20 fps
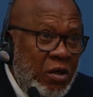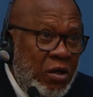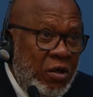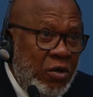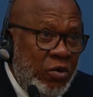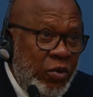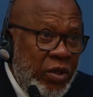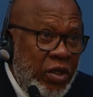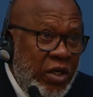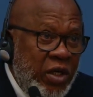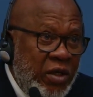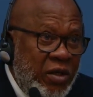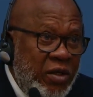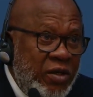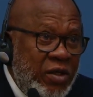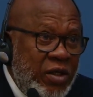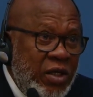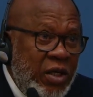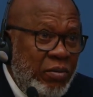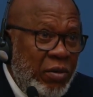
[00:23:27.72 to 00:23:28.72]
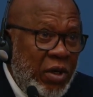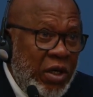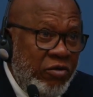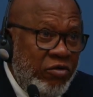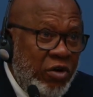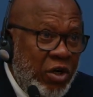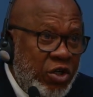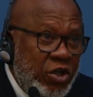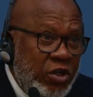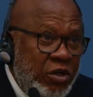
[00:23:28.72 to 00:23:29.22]
with the unseemly
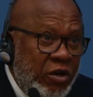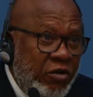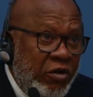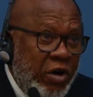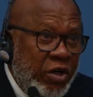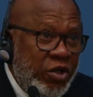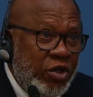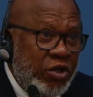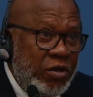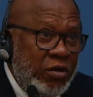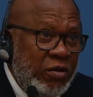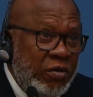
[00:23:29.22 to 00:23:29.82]
Russian aggression.